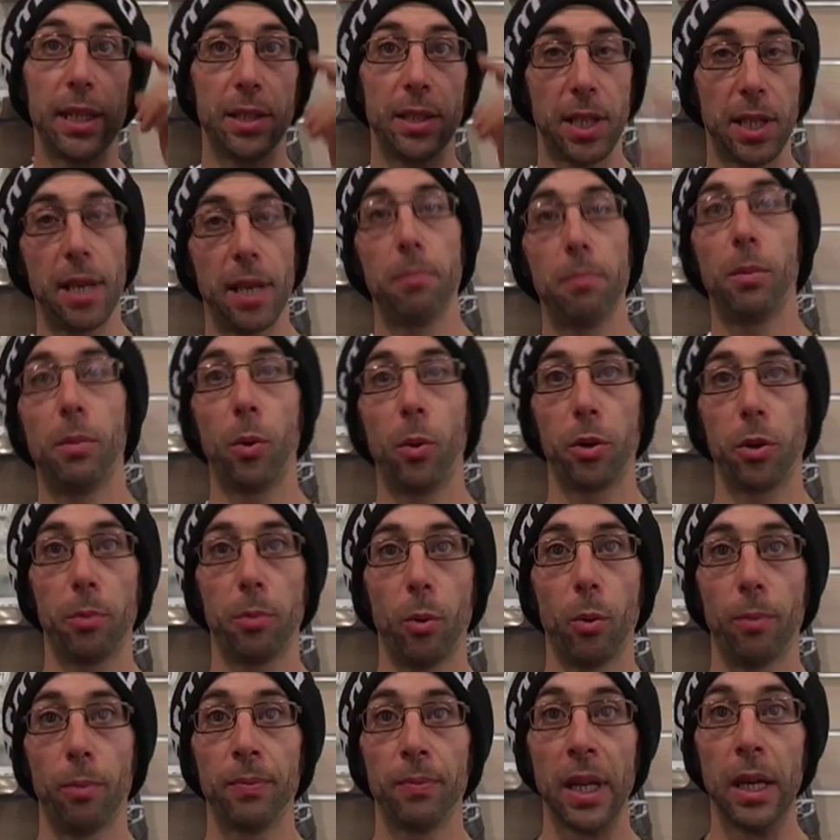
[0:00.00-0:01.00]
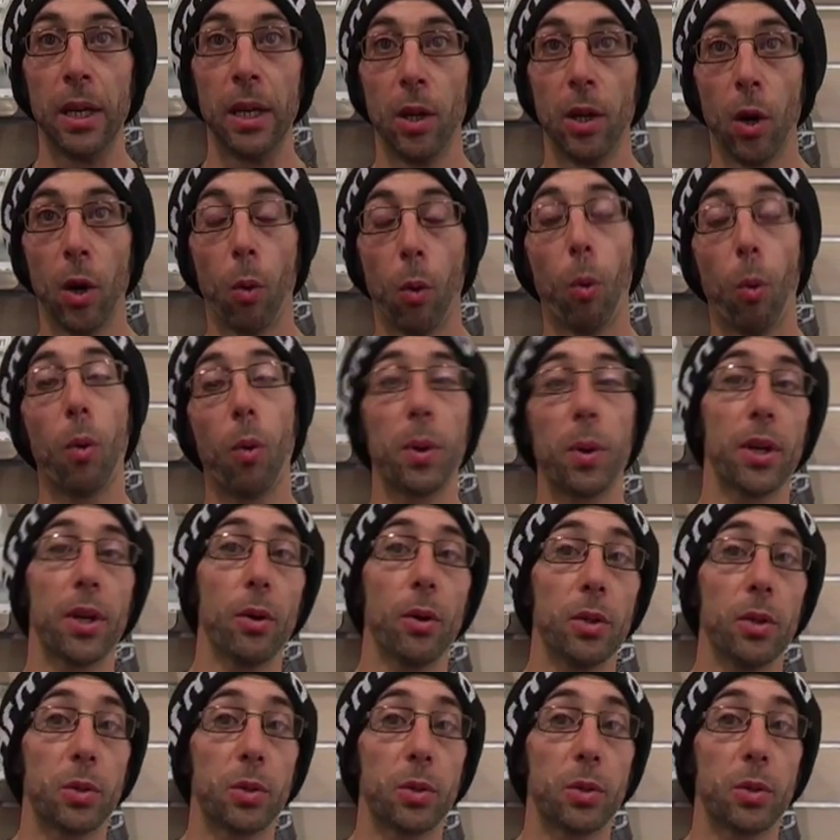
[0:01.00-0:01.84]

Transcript: is heat mouldable. What we do